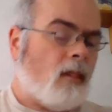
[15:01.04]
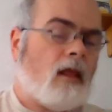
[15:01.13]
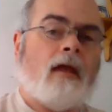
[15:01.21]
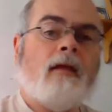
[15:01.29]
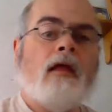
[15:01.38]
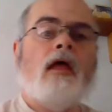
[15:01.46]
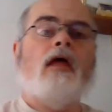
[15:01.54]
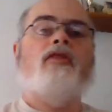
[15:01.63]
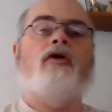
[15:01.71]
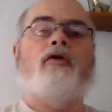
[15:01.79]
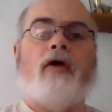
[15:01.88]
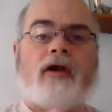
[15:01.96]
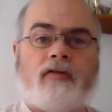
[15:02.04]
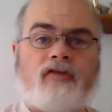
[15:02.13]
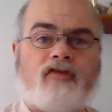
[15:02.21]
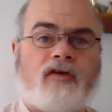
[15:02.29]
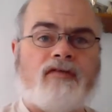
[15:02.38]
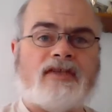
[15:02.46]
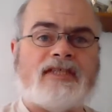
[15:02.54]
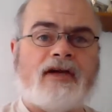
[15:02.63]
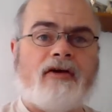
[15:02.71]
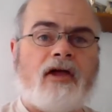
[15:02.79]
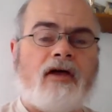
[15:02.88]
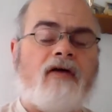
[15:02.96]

Okay, the greater the surface area